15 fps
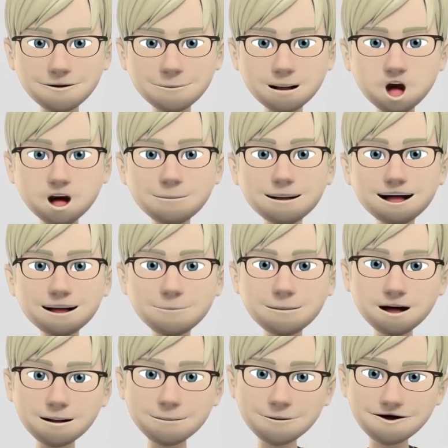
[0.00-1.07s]
the power
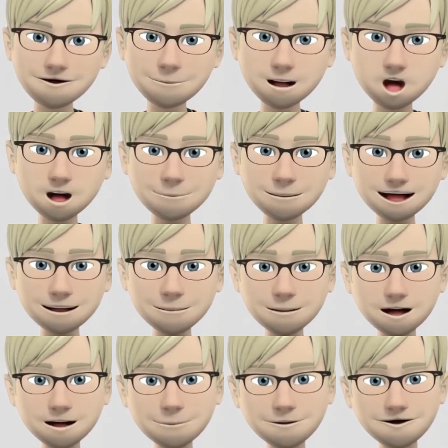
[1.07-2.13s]
consumption will be
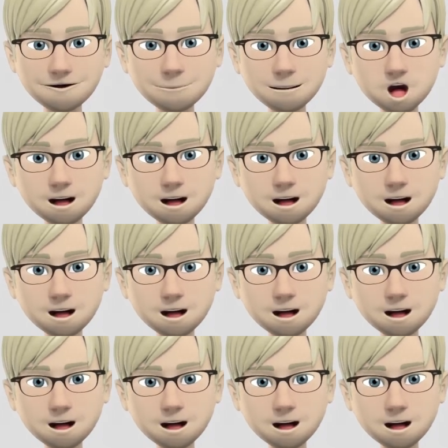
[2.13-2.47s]
indicated